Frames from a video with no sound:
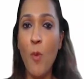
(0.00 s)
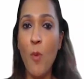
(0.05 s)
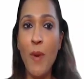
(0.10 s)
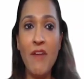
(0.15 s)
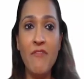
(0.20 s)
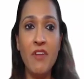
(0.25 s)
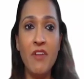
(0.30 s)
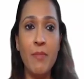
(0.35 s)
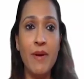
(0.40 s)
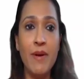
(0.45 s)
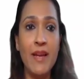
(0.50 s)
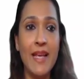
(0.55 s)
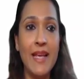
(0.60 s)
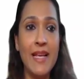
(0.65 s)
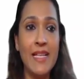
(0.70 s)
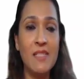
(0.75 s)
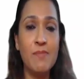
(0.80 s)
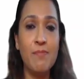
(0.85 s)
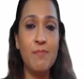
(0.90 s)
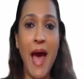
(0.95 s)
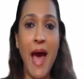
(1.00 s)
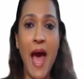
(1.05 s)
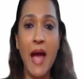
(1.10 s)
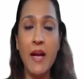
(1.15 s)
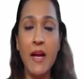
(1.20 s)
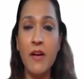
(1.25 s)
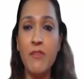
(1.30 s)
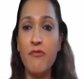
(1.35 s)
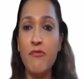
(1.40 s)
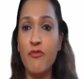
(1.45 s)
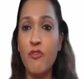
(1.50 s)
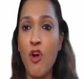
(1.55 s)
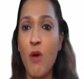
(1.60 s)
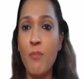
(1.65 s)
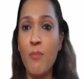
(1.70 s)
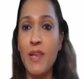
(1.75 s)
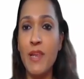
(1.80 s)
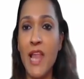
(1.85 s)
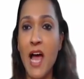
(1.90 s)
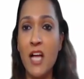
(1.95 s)
hope everybody is back
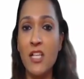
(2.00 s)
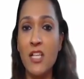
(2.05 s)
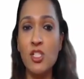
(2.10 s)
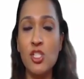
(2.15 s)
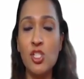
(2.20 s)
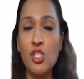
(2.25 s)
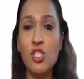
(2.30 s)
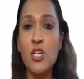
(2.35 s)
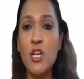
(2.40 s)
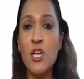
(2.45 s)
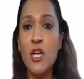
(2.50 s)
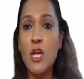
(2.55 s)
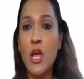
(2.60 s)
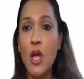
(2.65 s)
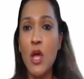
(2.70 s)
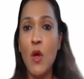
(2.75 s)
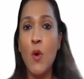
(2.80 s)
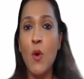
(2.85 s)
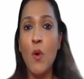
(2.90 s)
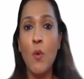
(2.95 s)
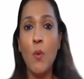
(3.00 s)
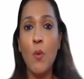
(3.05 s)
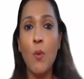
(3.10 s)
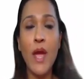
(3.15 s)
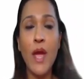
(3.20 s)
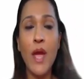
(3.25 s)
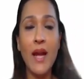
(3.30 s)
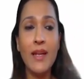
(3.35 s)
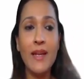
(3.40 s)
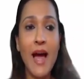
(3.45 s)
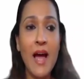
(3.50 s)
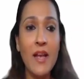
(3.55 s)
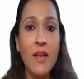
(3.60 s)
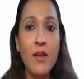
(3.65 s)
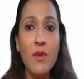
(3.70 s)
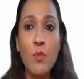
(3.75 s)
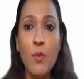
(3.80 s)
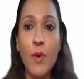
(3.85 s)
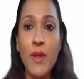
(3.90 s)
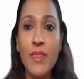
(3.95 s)
from lunch. We are
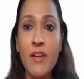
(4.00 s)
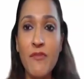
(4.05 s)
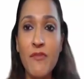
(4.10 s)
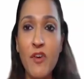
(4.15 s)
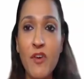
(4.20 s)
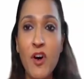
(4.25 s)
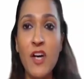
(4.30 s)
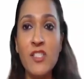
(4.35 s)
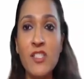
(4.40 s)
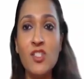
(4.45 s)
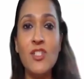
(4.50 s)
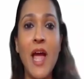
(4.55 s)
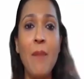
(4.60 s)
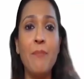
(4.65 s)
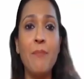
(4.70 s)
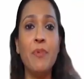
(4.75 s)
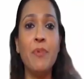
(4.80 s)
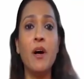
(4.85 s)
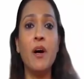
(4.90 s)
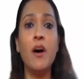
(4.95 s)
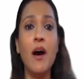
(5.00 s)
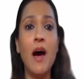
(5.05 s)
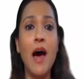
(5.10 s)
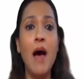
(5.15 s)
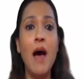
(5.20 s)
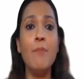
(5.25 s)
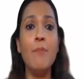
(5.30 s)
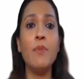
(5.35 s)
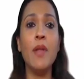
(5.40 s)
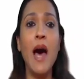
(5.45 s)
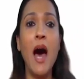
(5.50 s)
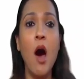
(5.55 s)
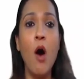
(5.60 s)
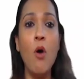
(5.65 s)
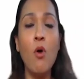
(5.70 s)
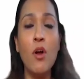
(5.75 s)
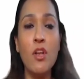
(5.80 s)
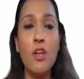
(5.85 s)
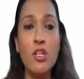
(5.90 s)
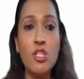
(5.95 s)
done with the first chapter. I'm
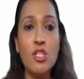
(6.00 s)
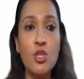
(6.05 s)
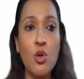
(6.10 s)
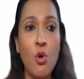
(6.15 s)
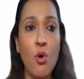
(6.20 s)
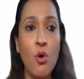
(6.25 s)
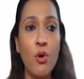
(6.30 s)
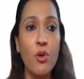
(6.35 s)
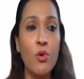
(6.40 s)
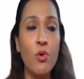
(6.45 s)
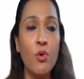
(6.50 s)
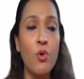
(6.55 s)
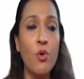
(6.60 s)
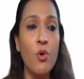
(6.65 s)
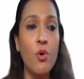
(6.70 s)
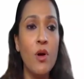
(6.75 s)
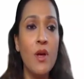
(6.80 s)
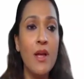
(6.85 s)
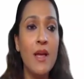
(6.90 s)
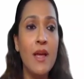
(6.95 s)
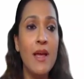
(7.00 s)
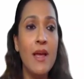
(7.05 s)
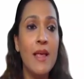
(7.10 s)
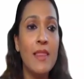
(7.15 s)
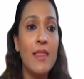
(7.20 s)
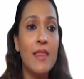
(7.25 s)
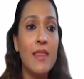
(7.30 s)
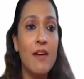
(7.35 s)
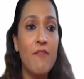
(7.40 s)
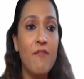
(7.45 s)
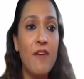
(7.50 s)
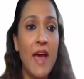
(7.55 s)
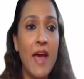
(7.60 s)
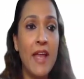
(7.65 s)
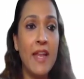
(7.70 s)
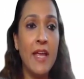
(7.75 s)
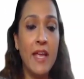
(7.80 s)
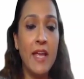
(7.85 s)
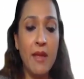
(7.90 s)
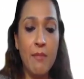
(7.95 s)
now going to show you the
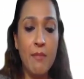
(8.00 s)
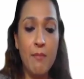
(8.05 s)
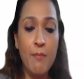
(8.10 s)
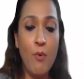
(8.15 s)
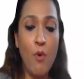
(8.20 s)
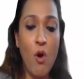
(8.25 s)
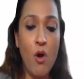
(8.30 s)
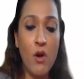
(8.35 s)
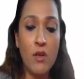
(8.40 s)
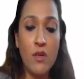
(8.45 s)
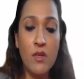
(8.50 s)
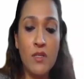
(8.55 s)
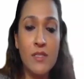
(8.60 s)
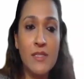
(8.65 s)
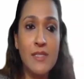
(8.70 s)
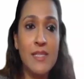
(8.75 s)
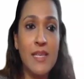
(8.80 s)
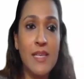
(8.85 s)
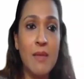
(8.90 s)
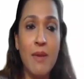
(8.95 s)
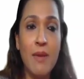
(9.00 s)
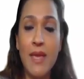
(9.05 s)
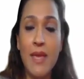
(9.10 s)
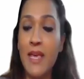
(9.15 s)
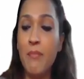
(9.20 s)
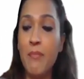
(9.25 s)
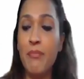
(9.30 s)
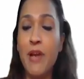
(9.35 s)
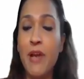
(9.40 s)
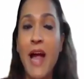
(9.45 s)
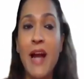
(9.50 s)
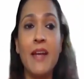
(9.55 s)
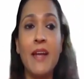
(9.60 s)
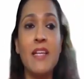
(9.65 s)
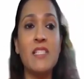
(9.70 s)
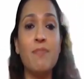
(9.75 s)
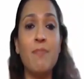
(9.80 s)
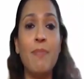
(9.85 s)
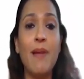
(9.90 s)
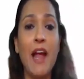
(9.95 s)
very important CBE
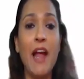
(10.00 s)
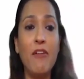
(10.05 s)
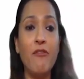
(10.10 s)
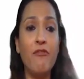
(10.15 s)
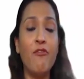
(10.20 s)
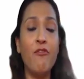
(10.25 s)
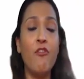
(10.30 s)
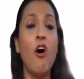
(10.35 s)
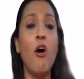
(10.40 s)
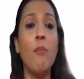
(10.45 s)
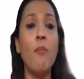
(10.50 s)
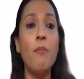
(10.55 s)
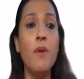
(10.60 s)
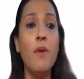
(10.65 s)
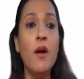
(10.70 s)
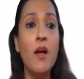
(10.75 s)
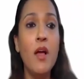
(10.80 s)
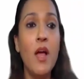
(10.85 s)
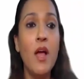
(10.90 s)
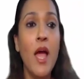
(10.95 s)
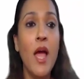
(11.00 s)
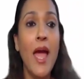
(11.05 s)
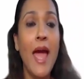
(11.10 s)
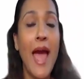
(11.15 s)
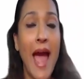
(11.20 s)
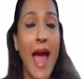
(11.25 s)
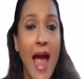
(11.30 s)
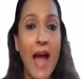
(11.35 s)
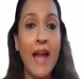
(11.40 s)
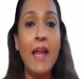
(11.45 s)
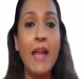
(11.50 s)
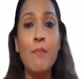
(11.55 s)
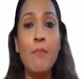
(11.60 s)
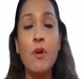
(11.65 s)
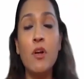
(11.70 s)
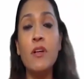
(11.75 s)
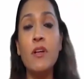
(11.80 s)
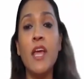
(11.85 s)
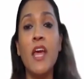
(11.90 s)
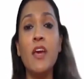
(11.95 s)
practice platform. And I'm
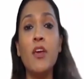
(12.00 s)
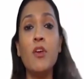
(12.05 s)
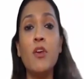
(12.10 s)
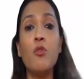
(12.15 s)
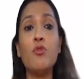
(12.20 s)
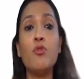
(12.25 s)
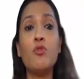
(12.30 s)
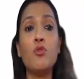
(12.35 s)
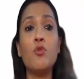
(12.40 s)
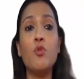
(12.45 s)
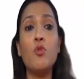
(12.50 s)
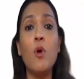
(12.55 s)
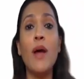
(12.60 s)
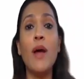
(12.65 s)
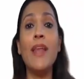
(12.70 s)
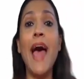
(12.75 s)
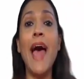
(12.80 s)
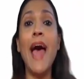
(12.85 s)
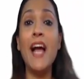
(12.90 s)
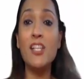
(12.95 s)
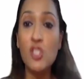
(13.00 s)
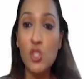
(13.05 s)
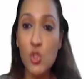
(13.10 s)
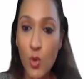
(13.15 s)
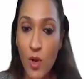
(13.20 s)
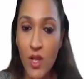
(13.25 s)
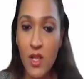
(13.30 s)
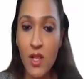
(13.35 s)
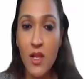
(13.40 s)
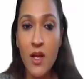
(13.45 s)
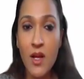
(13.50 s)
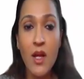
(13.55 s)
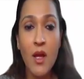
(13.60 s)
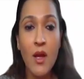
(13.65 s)
going to take you through an actual